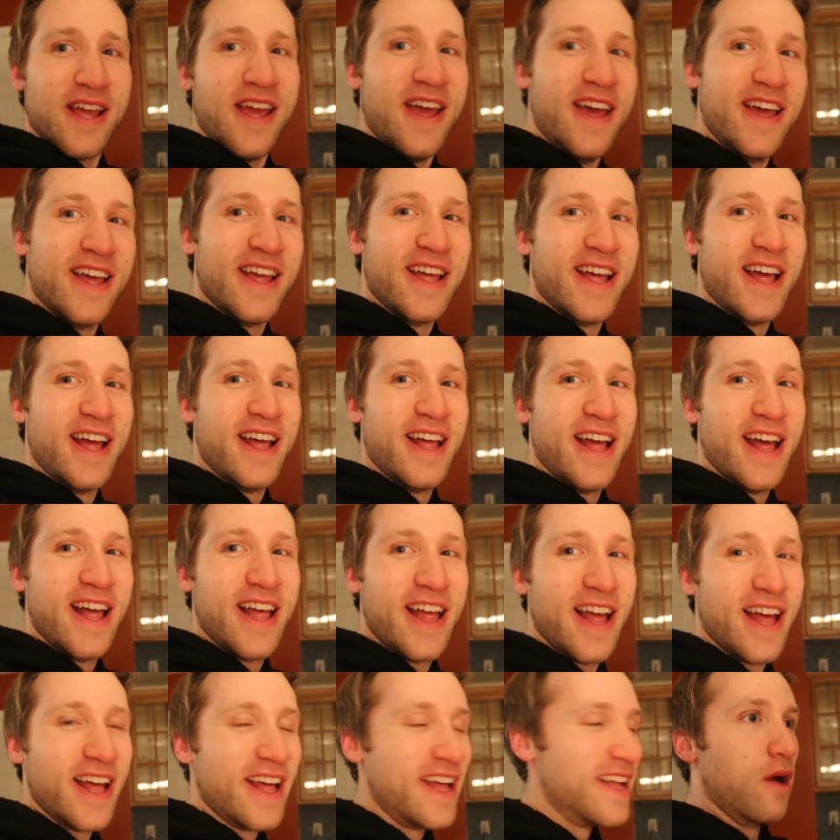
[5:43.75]

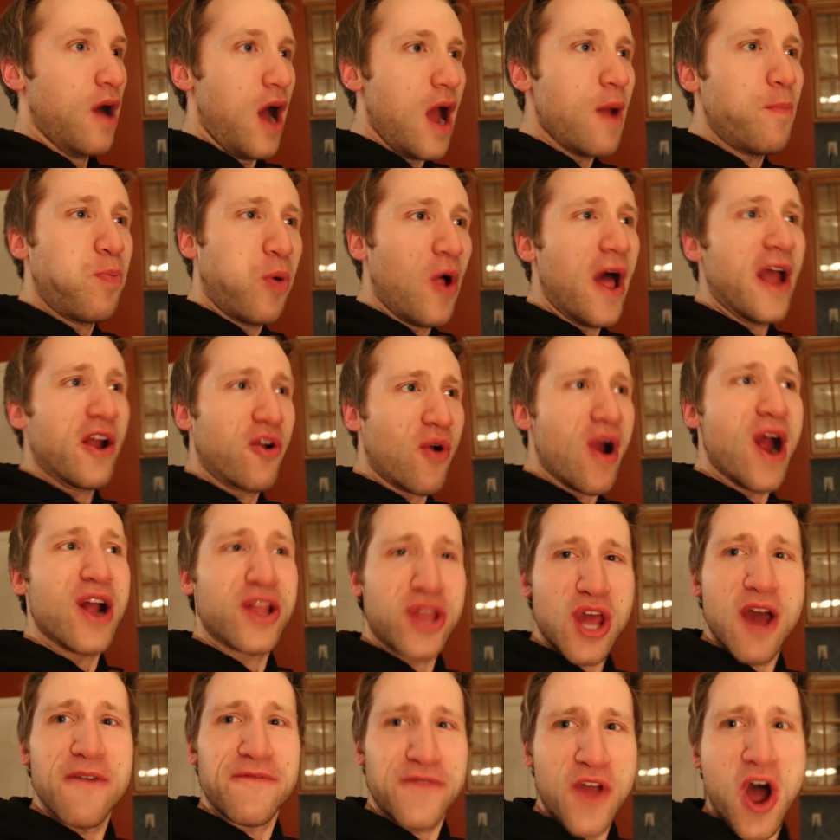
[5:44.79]
I play Grand
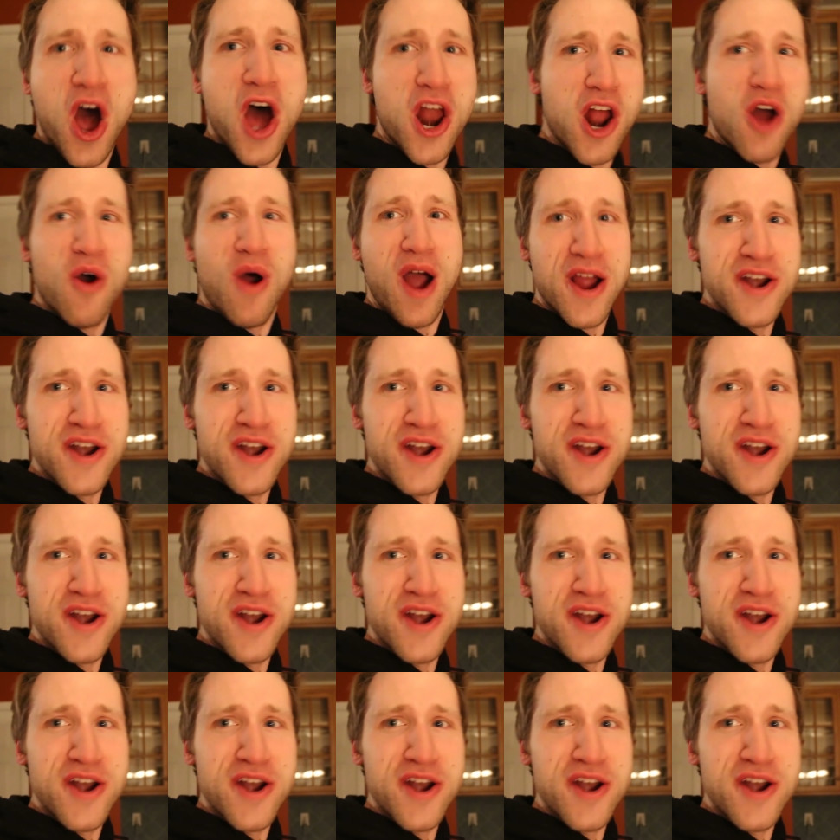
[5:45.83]
Theft Auto.